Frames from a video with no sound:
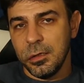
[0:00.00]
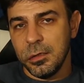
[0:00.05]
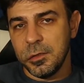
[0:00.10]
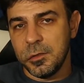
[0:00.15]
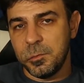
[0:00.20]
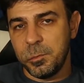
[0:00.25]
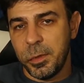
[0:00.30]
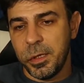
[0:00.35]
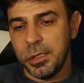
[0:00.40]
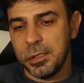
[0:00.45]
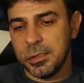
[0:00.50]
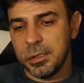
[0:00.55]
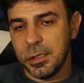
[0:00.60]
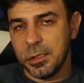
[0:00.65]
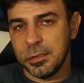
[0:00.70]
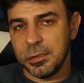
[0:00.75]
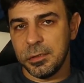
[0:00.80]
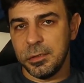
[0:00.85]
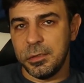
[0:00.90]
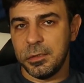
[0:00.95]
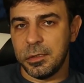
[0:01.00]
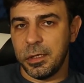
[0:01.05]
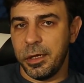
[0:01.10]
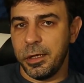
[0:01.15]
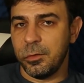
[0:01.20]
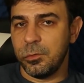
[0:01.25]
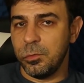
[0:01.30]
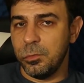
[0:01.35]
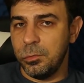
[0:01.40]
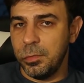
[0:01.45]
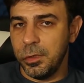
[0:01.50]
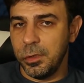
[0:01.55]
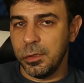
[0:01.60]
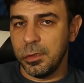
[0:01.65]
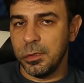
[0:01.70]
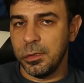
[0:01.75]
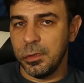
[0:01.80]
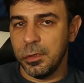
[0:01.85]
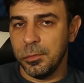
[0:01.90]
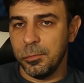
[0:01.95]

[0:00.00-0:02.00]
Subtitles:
SpaceX is trying to bring